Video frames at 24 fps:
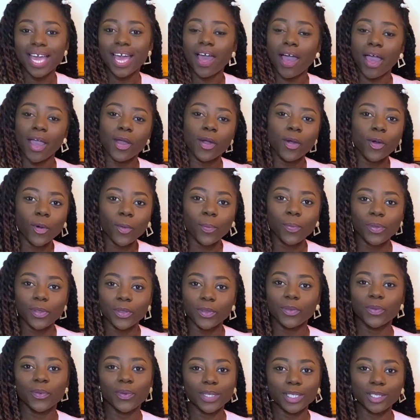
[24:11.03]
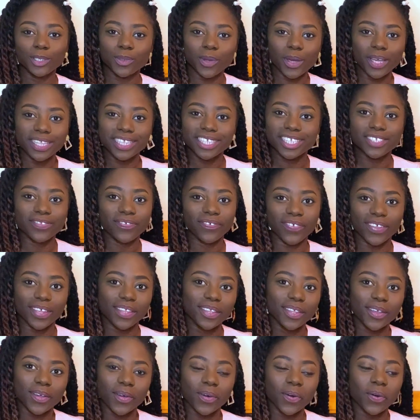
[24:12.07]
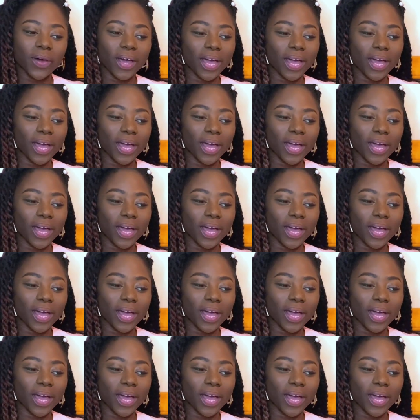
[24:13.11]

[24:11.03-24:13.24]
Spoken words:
I hope you do enjoy this video.